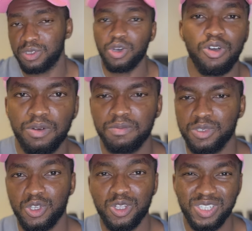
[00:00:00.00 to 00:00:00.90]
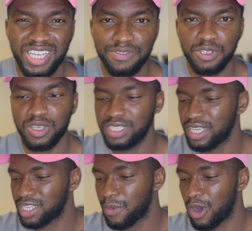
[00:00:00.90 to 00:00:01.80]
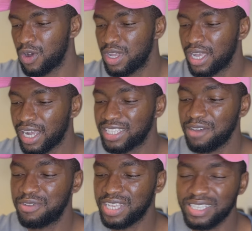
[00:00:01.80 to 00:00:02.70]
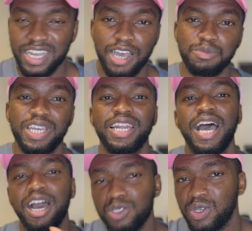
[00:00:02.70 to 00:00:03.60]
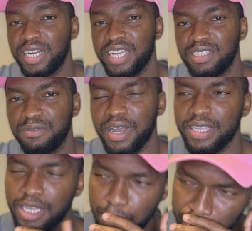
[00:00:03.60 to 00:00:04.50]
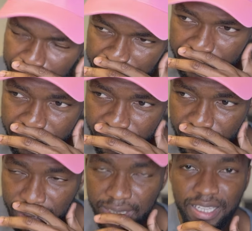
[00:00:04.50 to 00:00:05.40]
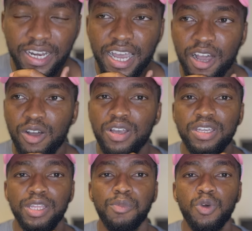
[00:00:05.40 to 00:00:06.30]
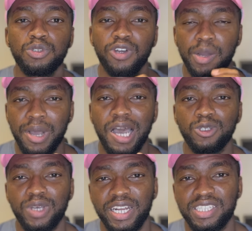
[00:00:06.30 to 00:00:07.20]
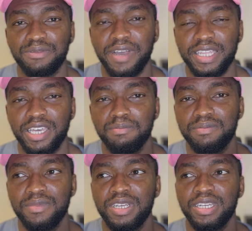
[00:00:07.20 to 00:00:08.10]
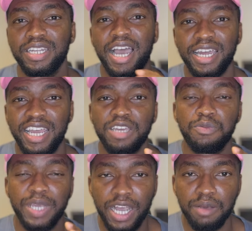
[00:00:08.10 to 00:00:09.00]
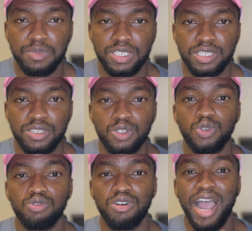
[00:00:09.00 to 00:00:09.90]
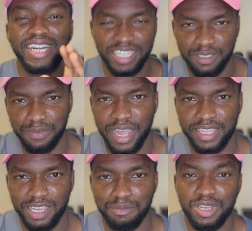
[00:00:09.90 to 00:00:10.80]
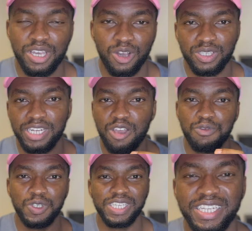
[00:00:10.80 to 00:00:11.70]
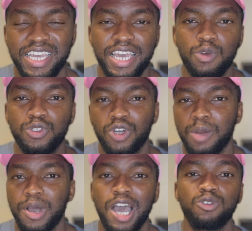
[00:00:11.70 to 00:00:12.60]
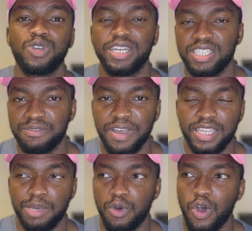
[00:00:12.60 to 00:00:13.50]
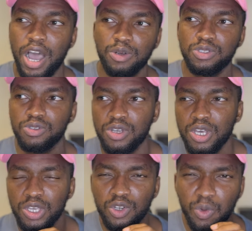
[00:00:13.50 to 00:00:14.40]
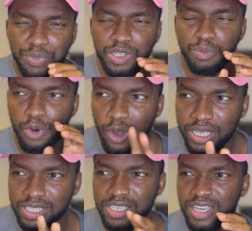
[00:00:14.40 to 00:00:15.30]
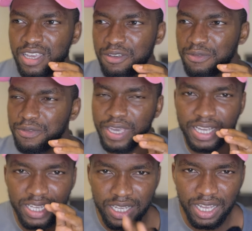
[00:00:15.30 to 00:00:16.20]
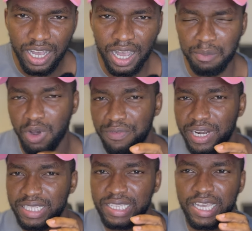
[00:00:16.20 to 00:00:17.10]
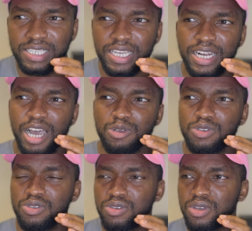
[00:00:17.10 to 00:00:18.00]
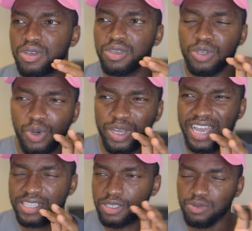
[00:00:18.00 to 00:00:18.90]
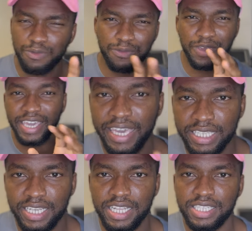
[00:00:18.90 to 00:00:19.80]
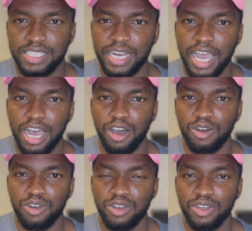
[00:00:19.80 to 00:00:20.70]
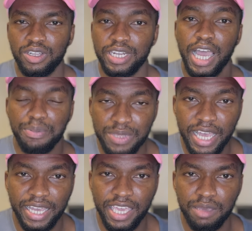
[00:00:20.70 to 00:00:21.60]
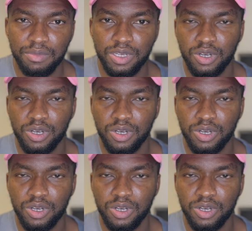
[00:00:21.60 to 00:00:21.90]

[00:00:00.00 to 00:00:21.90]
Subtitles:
So on today's video is just about Qatar visa scams and how to identify them. Now, the more we talk about how to identify them, the harder it becomes to identify them. Because now if we sit here and we talk about how to identify them, or how to, you know, pinpoint fake offer letters, and how to, you know, get to fake agents, now they up their game.